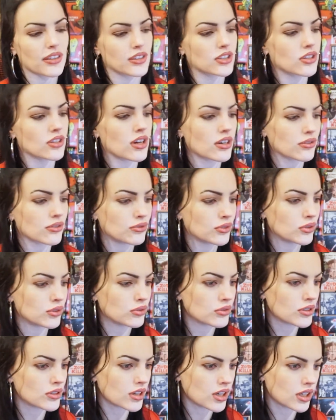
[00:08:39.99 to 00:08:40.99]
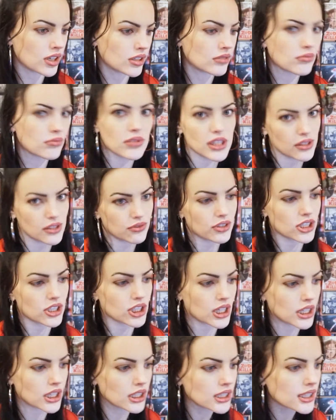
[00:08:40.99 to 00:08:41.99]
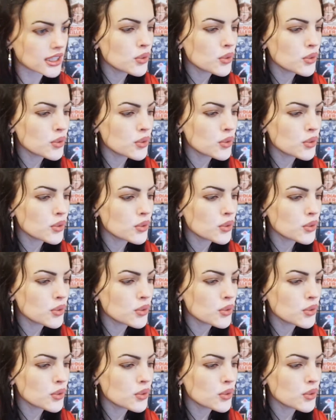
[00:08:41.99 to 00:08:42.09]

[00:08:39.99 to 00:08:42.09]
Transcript: the dog foods are sufficient.